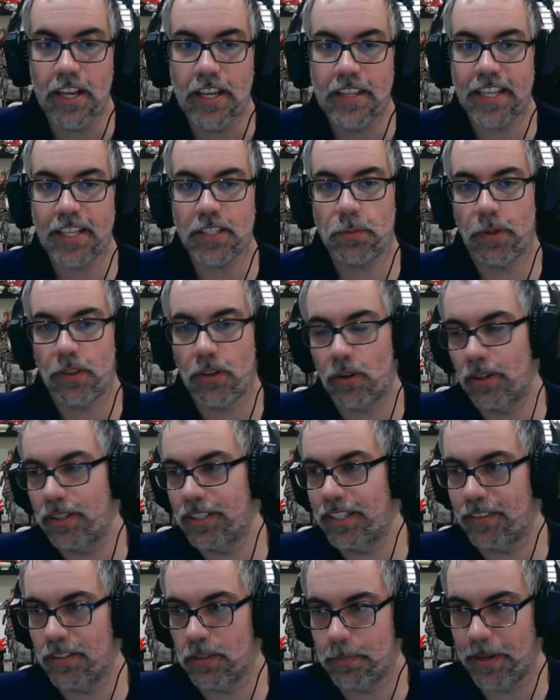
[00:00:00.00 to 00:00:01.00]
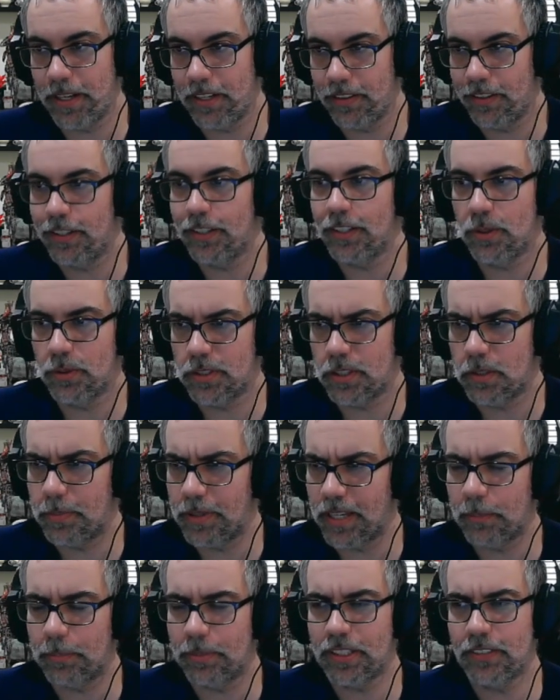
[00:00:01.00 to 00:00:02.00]
That's why the Aura Death is better than it used to
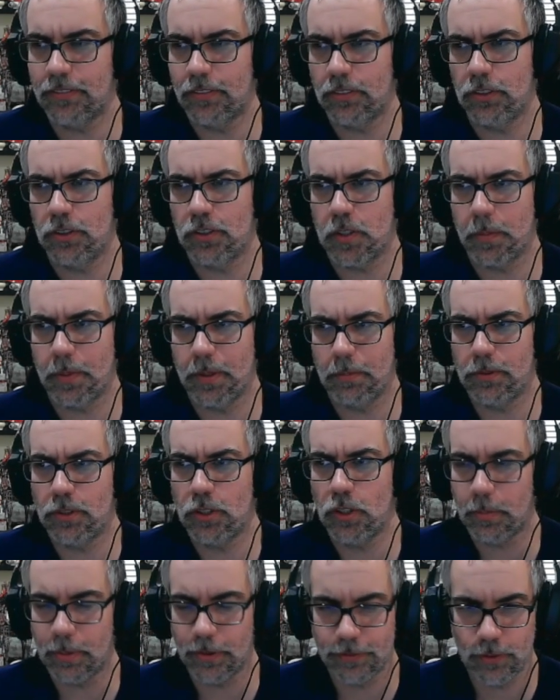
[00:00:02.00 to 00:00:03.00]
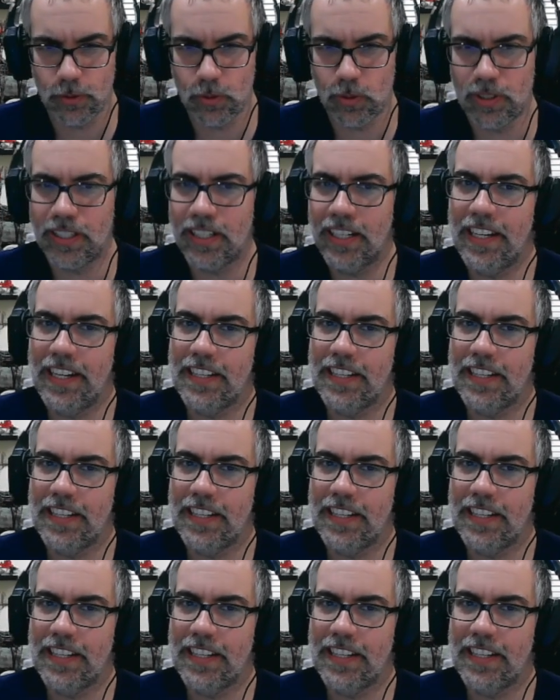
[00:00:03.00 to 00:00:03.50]
be. I believe it used to be 2 before.